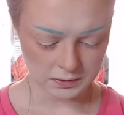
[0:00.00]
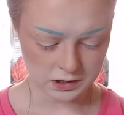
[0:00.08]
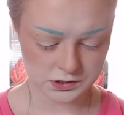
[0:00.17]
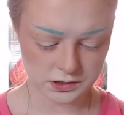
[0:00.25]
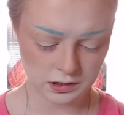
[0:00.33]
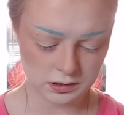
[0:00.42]

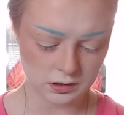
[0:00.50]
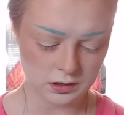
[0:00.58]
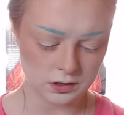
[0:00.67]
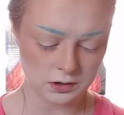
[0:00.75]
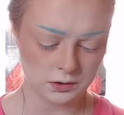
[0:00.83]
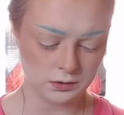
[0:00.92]
actually gonna
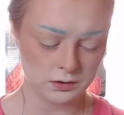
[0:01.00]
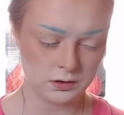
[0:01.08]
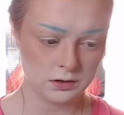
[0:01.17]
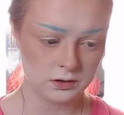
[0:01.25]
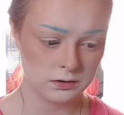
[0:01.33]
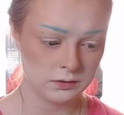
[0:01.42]
go
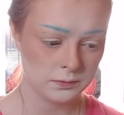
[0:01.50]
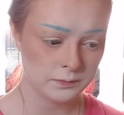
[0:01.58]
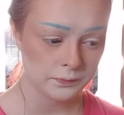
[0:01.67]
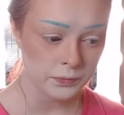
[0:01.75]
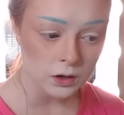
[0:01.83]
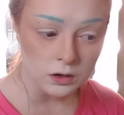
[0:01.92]

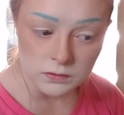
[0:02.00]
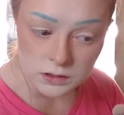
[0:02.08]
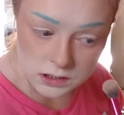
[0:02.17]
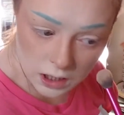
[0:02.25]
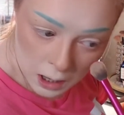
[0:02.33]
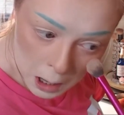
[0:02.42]
over
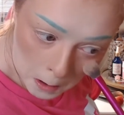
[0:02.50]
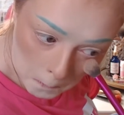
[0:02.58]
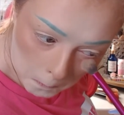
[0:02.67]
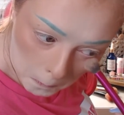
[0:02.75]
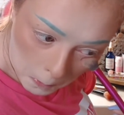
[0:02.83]
top